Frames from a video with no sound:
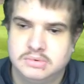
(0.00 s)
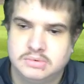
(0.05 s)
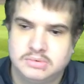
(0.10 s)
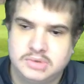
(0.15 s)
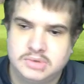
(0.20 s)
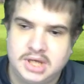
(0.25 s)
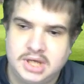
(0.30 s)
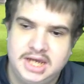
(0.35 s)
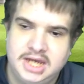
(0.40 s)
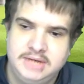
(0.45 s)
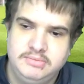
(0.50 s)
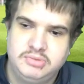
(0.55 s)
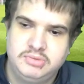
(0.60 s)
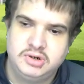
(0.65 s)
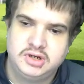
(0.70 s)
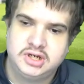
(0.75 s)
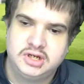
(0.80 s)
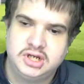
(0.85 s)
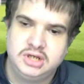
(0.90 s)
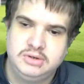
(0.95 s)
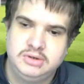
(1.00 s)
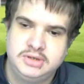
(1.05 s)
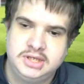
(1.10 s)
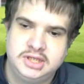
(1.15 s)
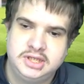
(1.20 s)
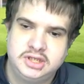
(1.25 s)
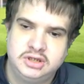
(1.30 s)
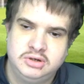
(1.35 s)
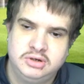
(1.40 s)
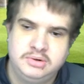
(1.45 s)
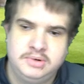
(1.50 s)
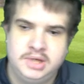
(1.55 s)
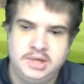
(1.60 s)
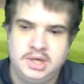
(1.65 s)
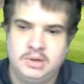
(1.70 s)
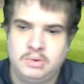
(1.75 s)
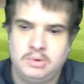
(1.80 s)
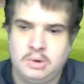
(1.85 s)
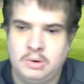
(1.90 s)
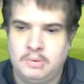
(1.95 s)
Cambridge loses
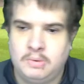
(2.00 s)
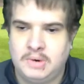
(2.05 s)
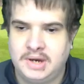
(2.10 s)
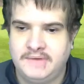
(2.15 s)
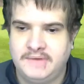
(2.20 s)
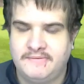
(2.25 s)
2-0 away